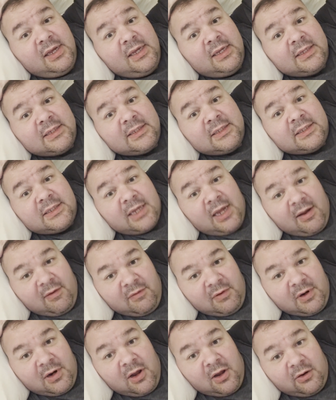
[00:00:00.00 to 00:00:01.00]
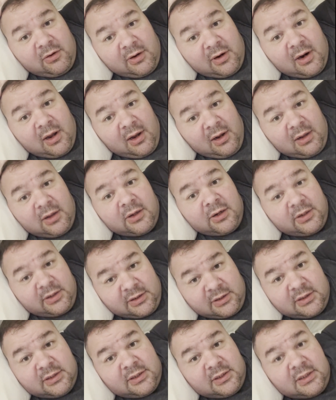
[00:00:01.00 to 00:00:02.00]

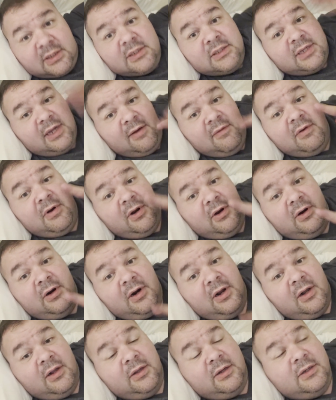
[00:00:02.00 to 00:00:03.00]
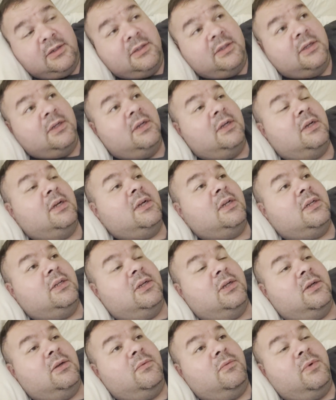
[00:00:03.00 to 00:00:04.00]
$700
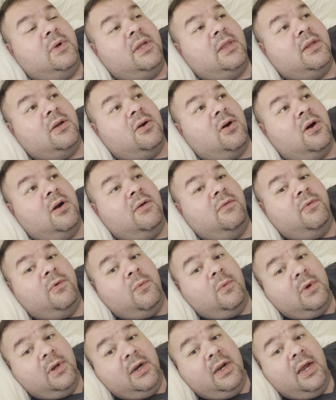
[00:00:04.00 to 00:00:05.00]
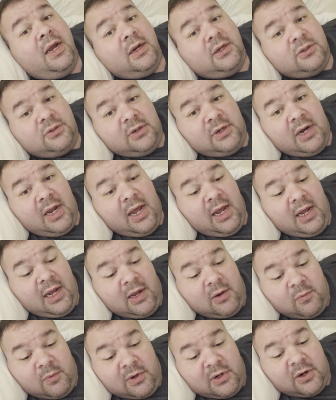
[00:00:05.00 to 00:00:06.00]
to rent the car for one extra day
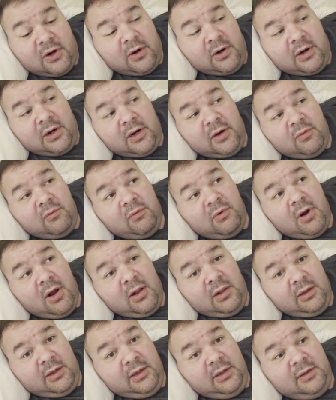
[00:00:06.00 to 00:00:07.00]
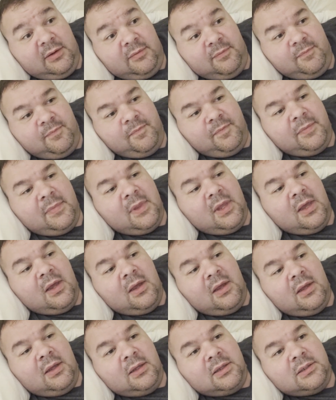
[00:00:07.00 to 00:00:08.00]
and return it in Raleigh.
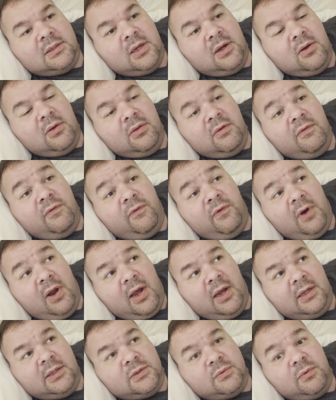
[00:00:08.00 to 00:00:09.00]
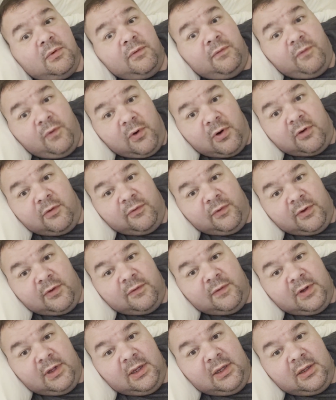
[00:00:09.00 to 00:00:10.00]
So the flights were
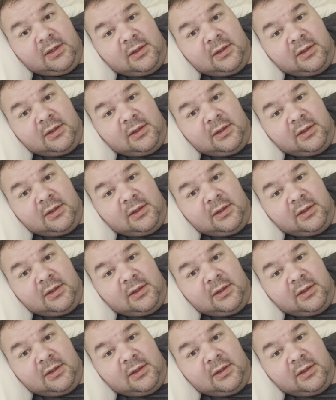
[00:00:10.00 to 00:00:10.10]
$450.